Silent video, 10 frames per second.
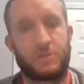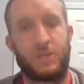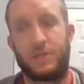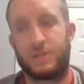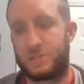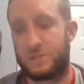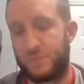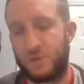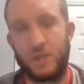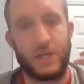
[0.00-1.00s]
Okay, it's
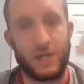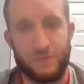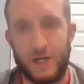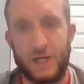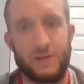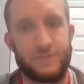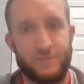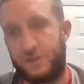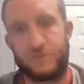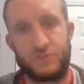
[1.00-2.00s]
an i5
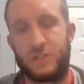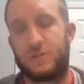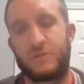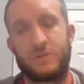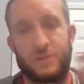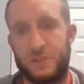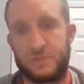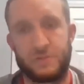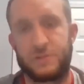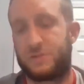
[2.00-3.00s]
fifth gen or
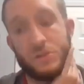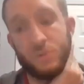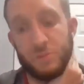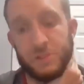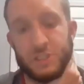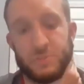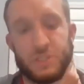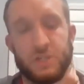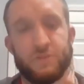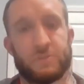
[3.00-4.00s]
whatever. You want to be
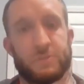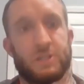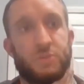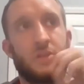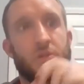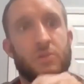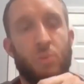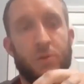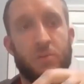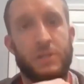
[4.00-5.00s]
specific because you
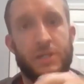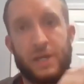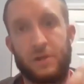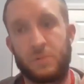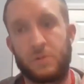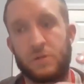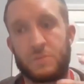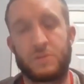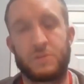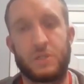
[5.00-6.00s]
open a big can of
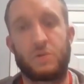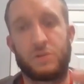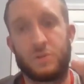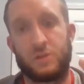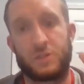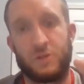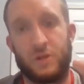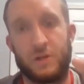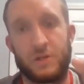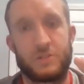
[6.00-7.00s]
worms when you're selling used
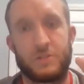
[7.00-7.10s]
electronics.